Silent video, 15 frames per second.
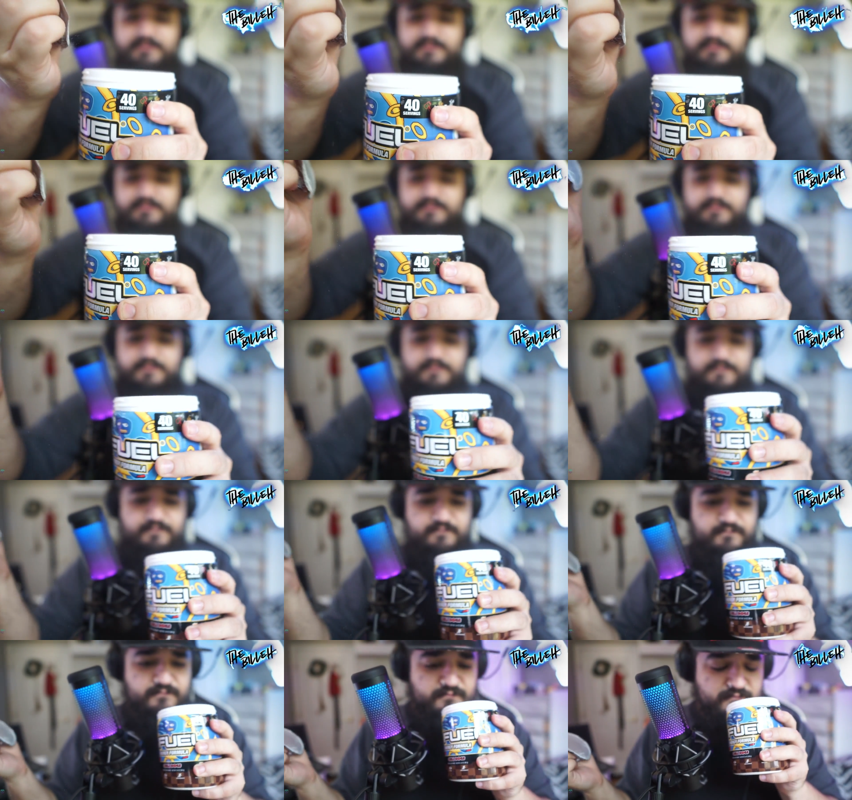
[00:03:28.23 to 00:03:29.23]

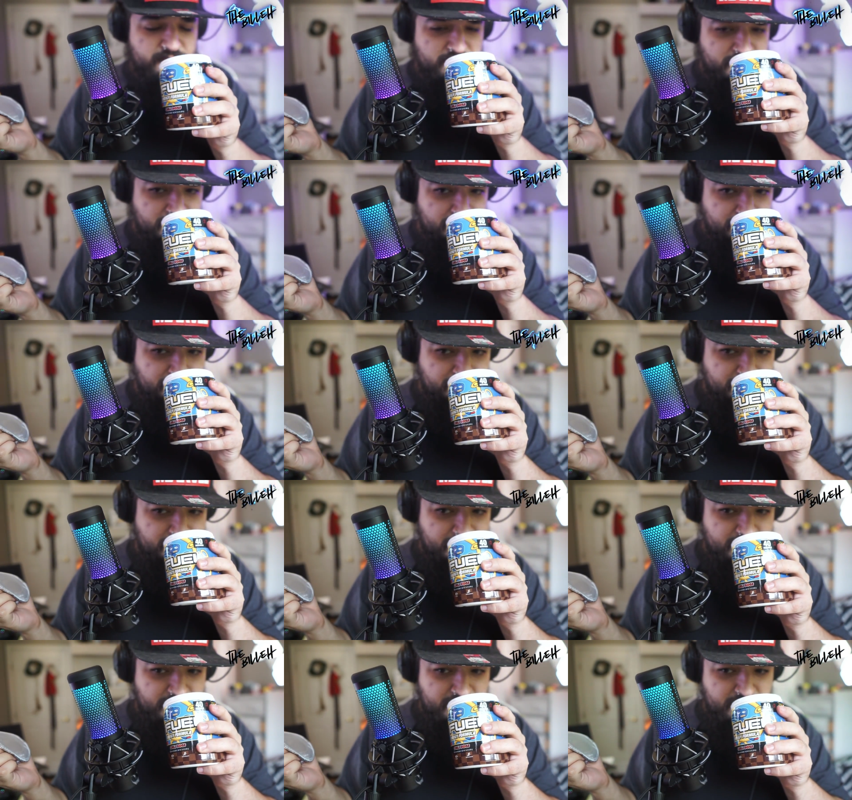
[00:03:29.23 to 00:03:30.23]

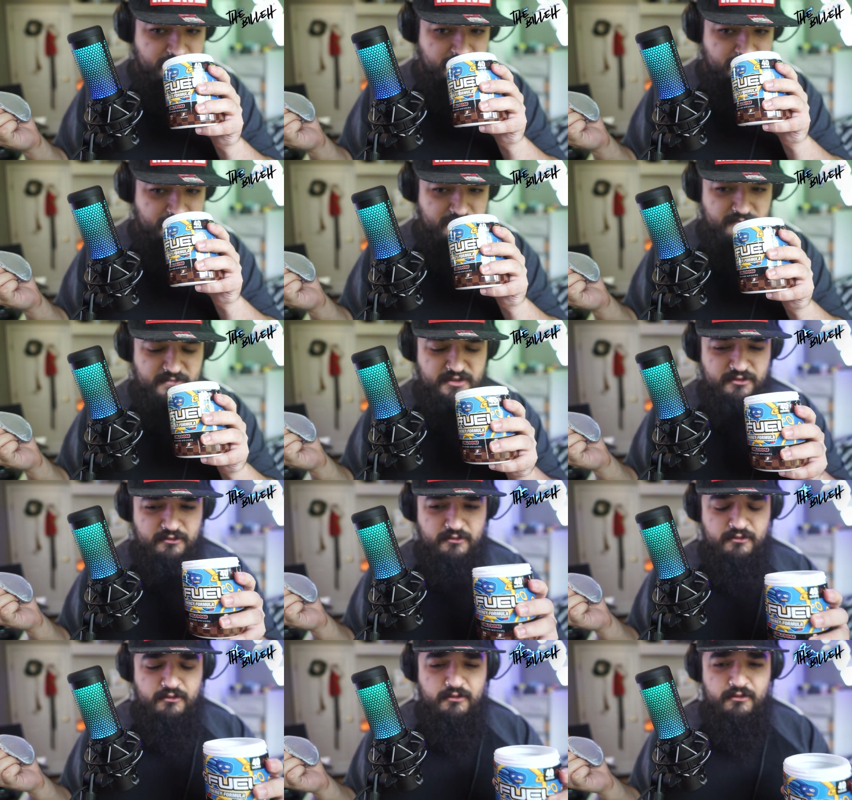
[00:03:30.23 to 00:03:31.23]

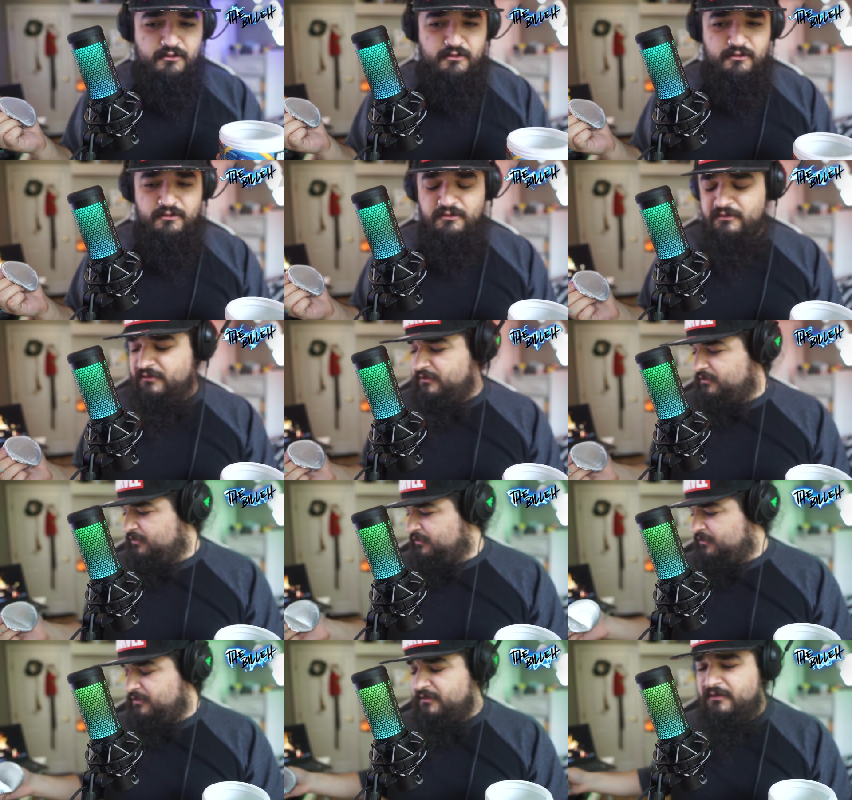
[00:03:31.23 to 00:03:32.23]

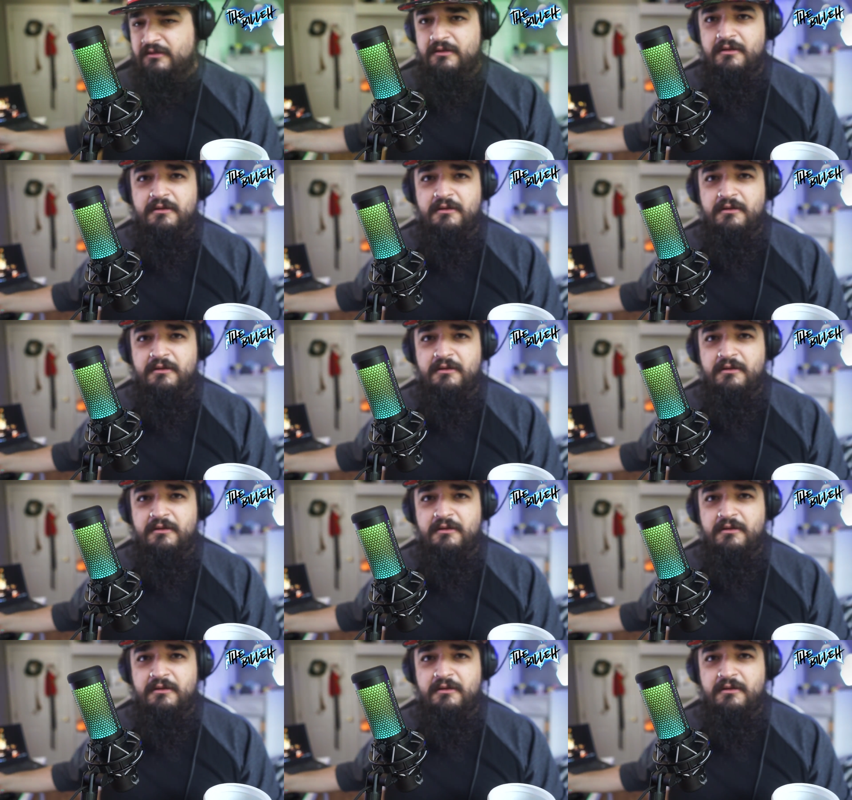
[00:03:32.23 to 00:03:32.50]
No one is speaking in this clip.